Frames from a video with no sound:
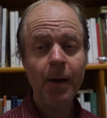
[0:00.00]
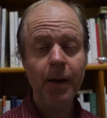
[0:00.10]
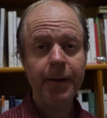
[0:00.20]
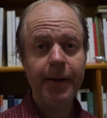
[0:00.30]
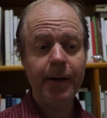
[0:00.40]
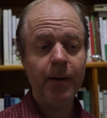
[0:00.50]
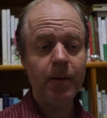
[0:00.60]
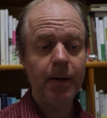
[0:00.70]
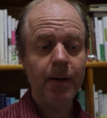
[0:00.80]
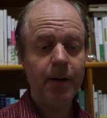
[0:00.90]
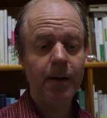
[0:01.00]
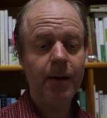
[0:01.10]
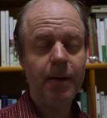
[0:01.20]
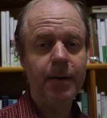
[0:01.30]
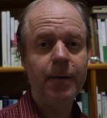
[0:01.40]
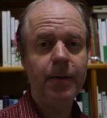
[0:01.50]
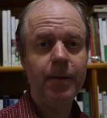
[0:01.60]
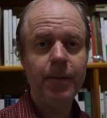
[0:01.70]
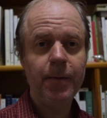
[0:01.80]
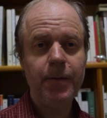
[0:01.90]
Now,
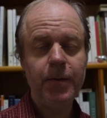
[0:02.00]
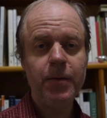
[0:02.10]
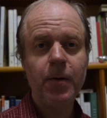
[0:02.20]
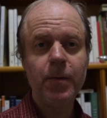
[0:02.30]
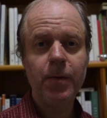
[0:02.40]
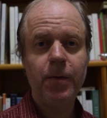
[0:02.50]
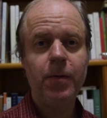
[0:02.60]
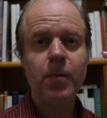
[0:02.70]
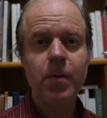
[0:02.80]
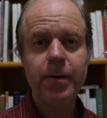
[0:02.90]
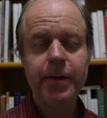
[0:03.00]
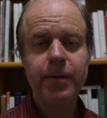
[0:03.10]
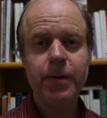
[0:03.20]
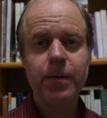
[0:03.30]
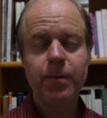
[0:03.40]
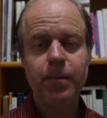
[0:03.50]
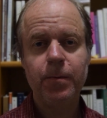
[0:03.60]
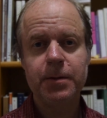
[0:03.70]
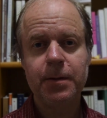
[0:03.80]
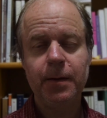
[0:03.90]
the wording with
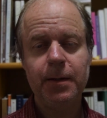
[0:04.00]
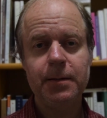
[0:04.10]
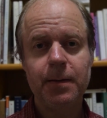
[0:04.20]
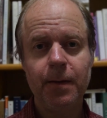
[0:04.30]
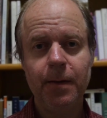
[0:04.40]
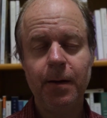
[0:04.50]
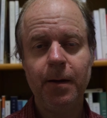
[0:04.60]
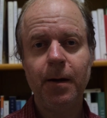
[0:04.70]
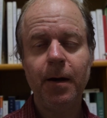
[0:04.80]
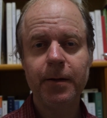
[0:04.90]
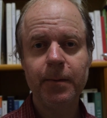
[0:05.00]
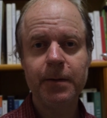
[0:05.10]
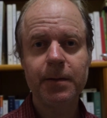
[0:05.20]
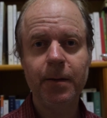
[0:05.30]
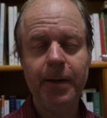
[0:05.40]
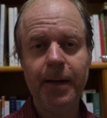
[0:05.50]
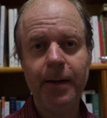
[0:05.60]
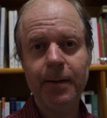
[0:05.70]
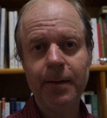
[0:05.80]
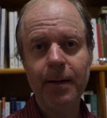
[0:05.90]
which these arguments are
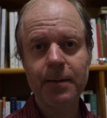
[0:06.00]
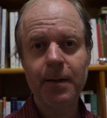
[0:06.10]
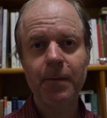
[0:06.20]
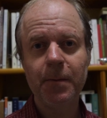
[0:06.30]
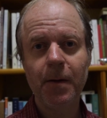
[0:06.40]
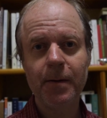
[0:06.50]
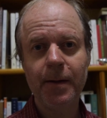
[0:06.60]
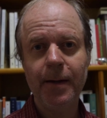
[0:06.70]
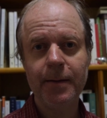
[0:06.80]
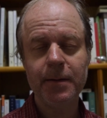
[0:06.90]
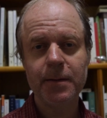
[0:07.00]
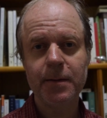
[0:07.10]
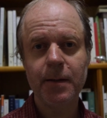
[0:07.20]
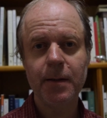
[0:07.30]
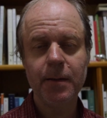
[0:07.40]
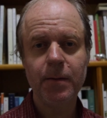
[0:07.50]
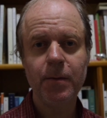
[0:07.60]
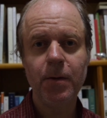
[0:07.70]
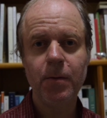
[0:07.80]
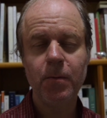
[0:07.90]
made, and some of Polanyi's
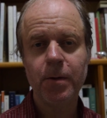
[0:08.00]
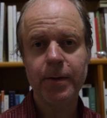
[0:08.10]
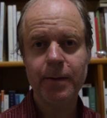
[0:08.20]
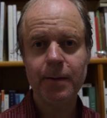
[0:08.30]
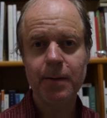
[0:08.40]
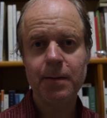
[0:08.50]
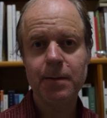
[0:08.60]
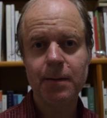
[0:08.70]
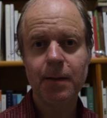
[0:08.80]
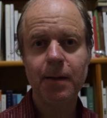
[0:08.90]
wording is